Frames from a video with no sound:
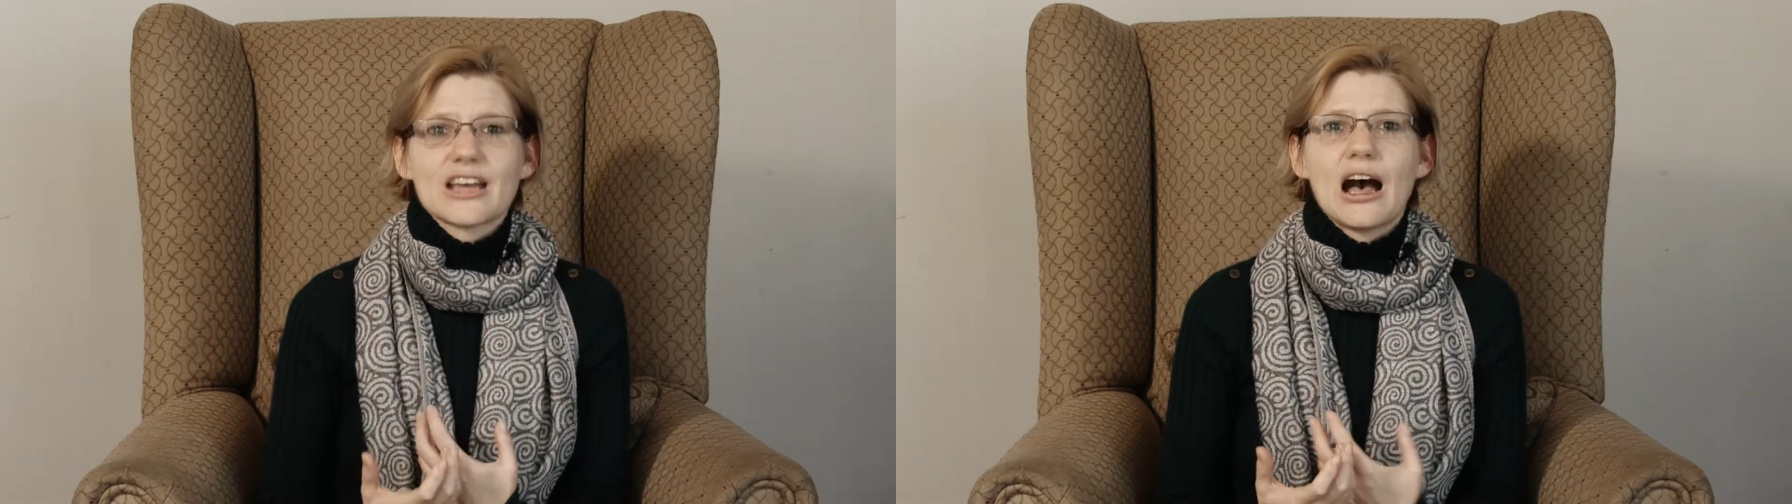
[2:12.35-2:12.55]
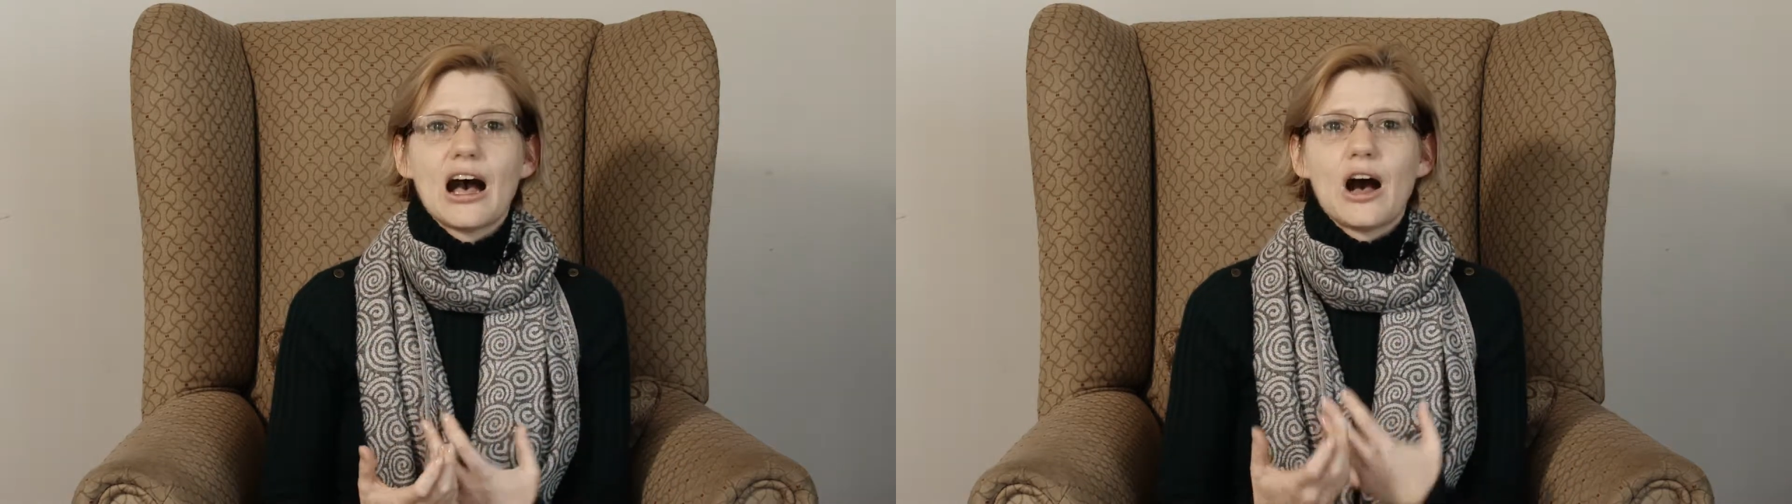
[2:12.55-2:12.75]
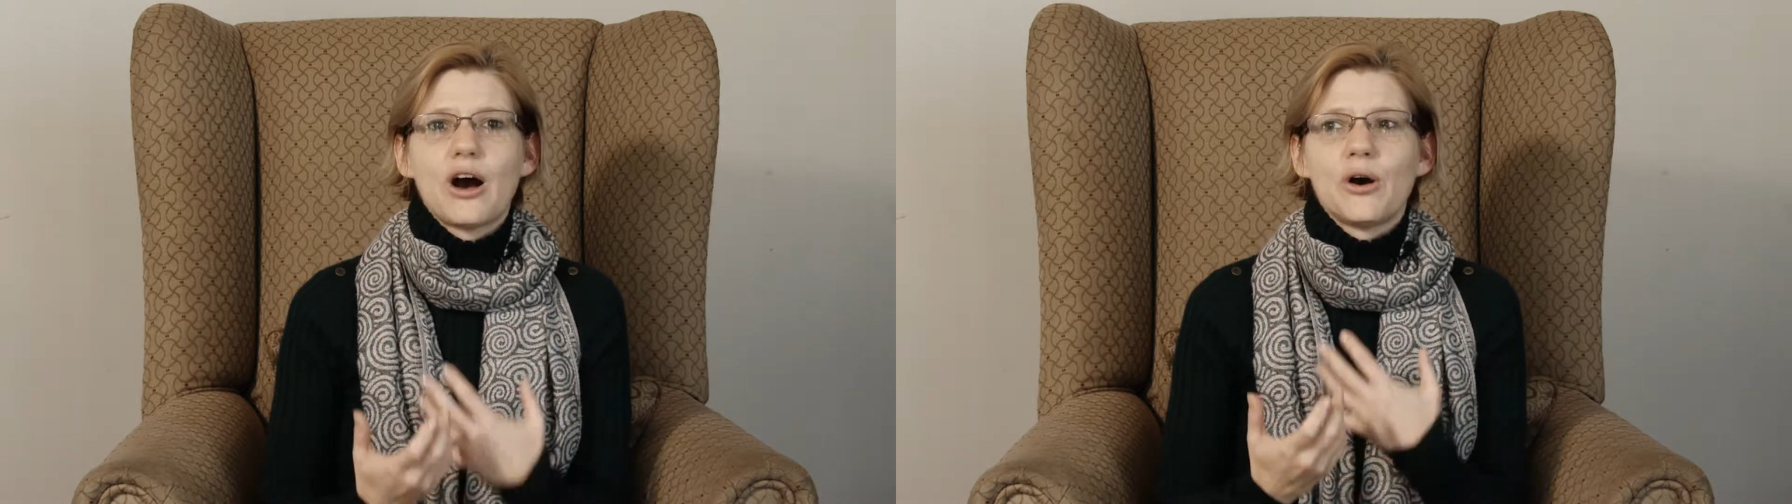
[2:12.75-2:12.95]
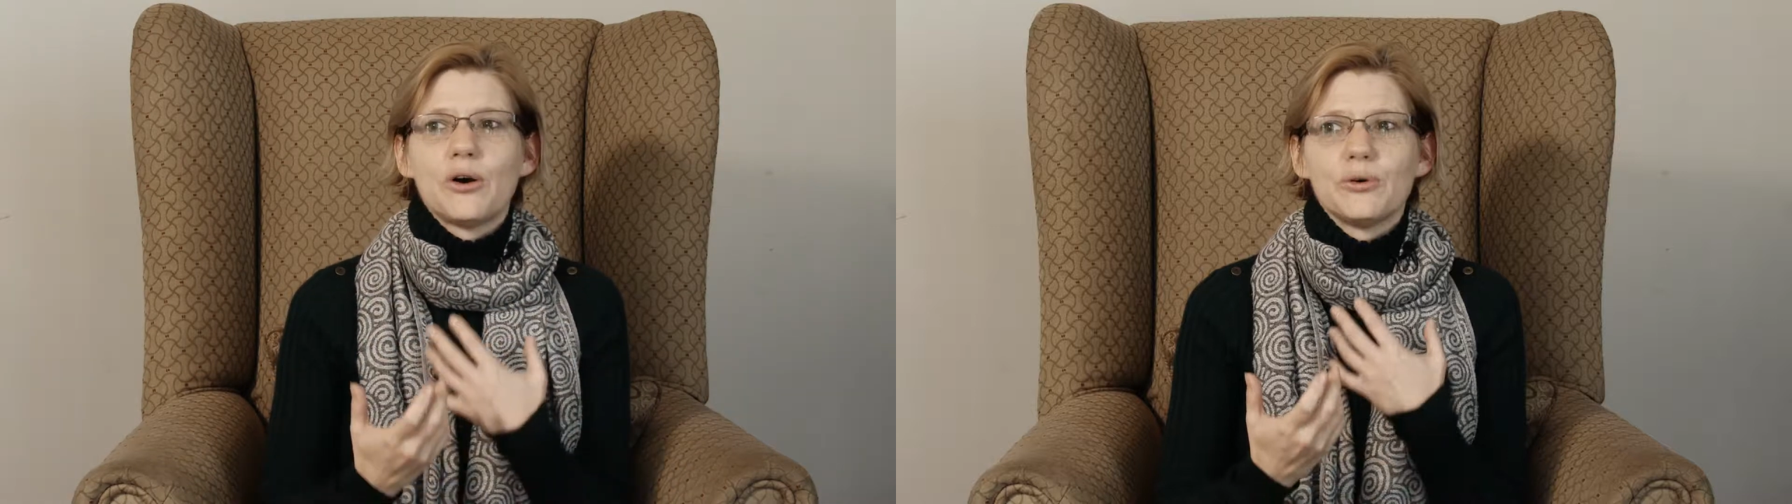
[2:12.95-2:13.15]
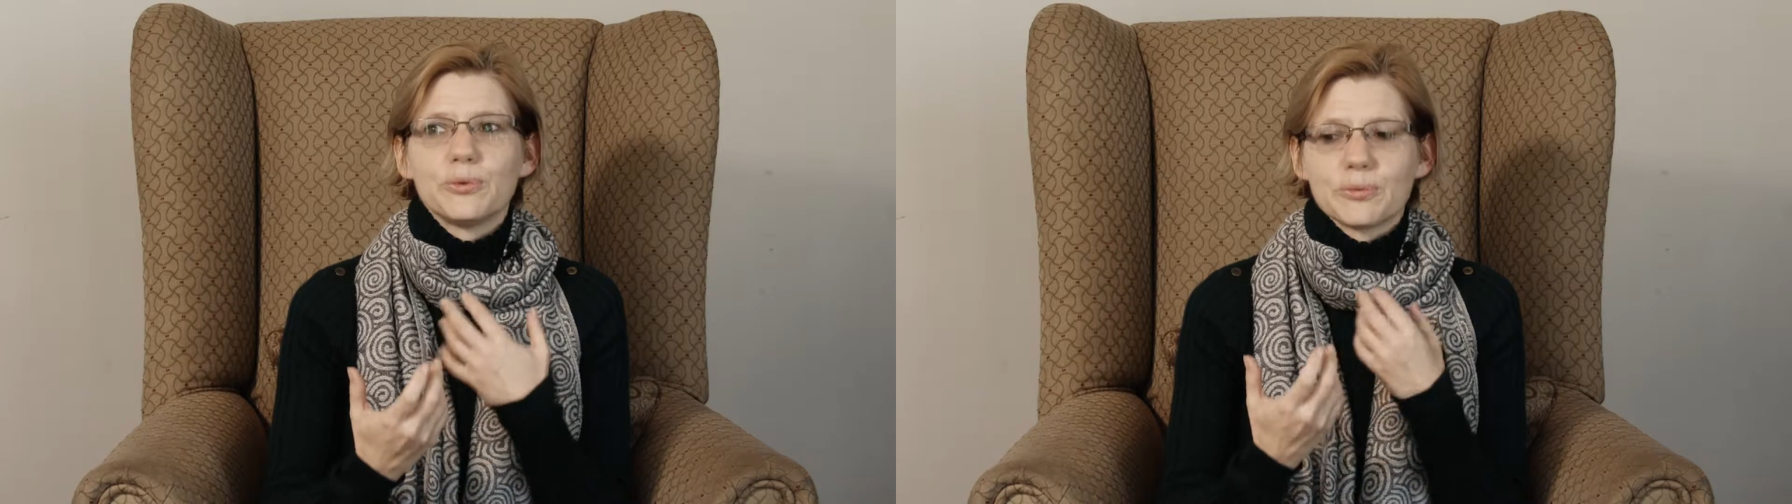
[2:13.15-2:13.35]

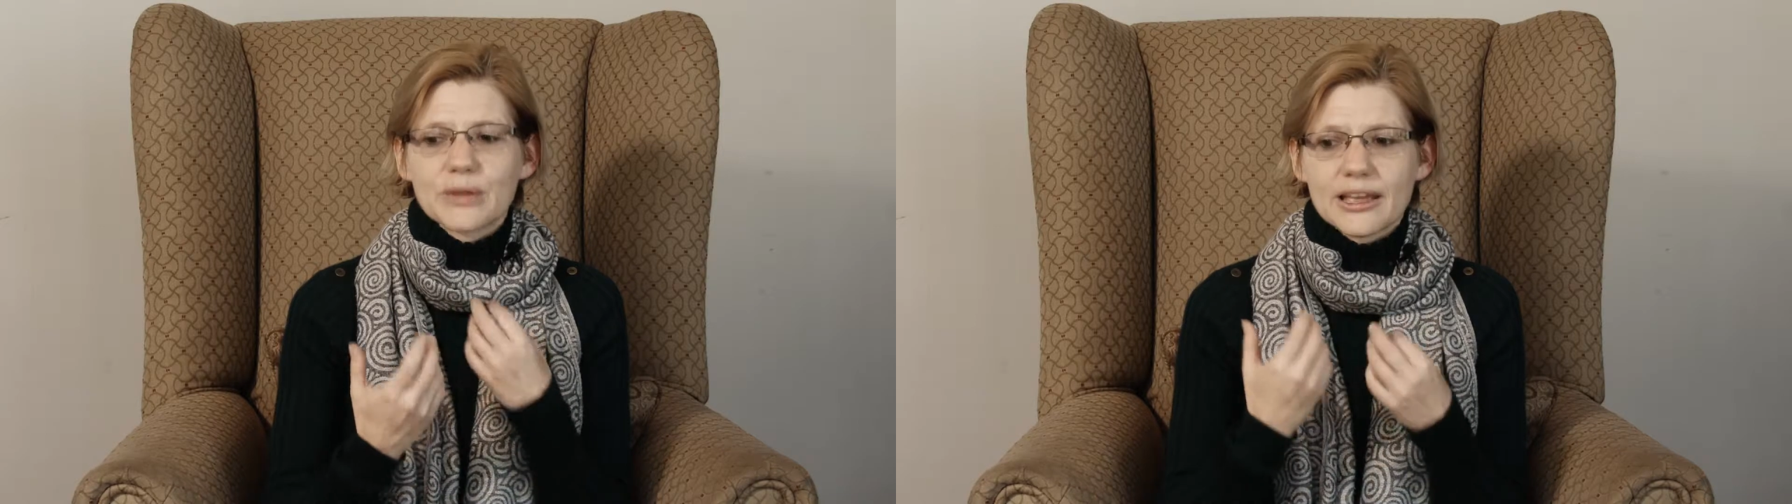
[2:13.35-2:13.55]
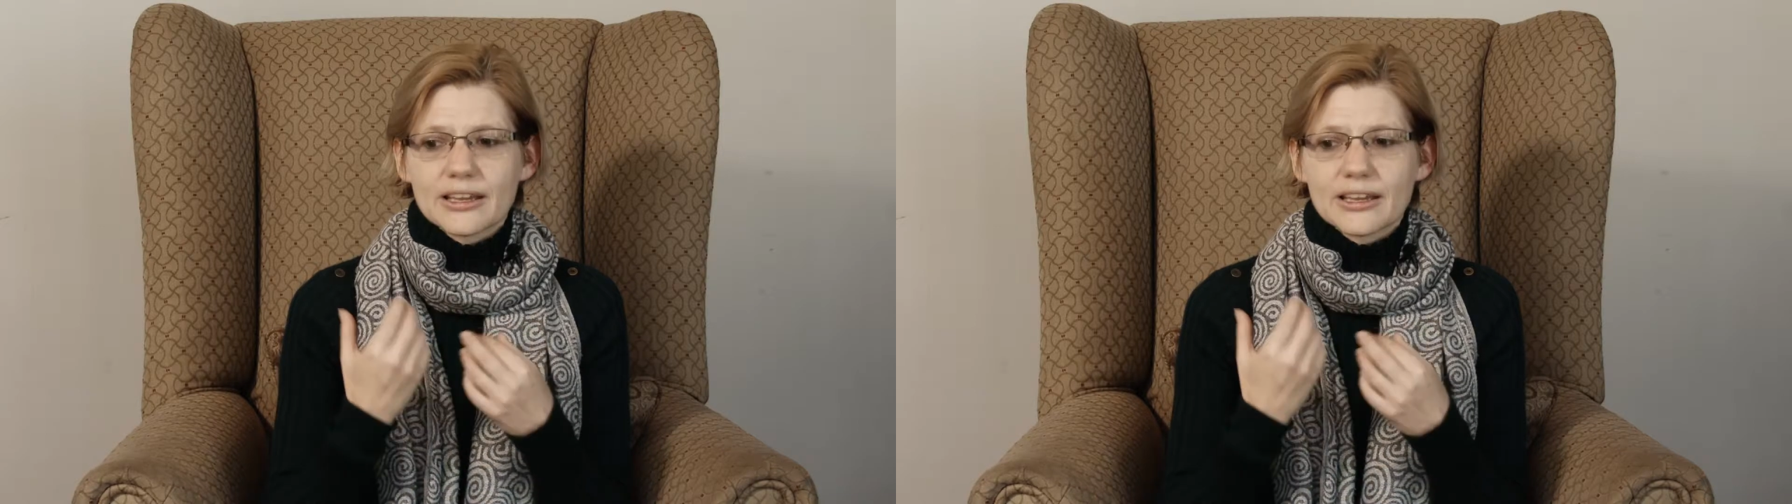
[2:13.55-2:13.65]
how